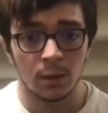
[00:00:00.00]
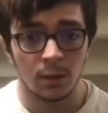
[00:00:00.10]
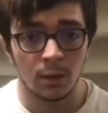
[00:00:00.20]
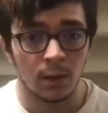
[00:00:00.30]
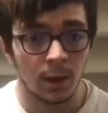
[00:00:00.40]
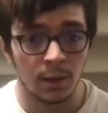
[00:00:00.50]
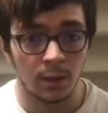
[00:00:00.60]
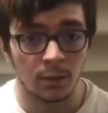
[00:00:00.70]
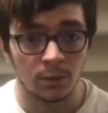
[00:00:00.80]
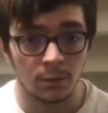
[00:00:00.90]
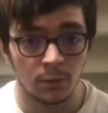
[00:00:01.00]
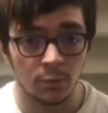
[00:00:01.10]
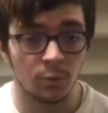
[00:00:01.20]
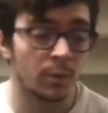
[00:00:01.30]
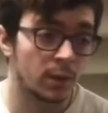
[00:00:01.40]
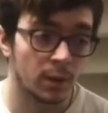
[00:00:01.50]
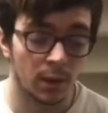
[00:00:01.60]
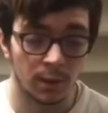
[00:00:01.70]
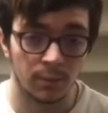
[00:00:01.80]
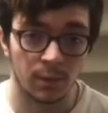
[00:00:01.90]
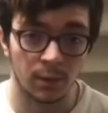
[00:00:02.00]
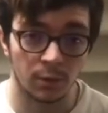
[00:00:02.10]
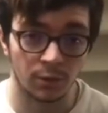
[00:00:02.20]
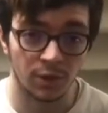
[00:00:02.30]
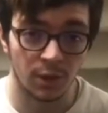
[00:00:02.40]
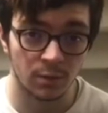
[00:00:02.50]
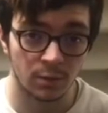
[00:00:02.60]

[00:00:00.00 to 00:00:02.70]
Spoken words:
Any other news will be on my other channel.